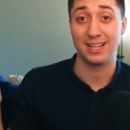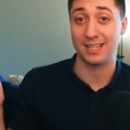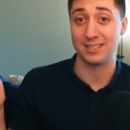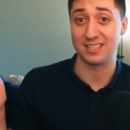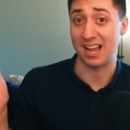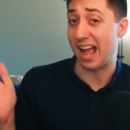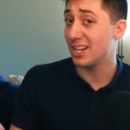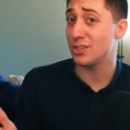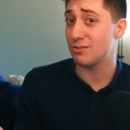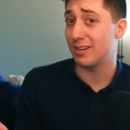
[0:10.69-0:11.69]
and I
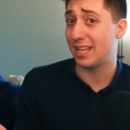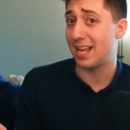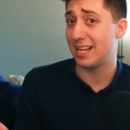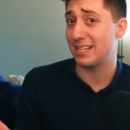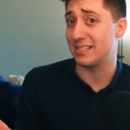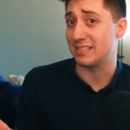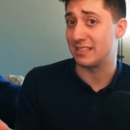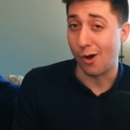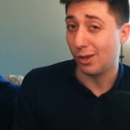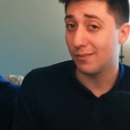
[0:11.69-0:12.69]
just realized
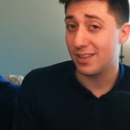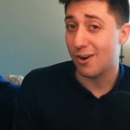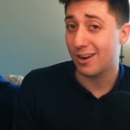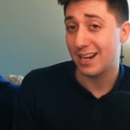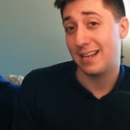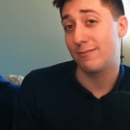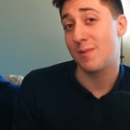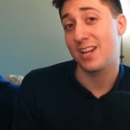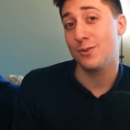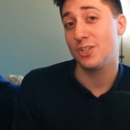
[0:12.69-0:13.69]
all of the art I need for
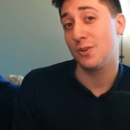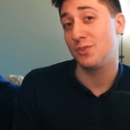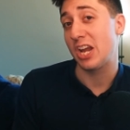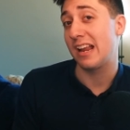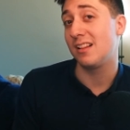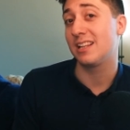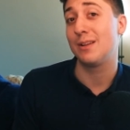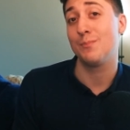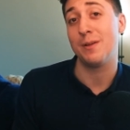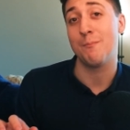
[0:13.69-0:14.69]
my YouTube channel
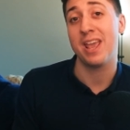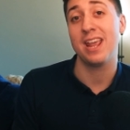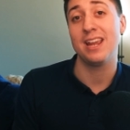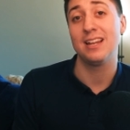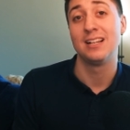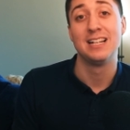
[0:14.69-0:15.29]
can be made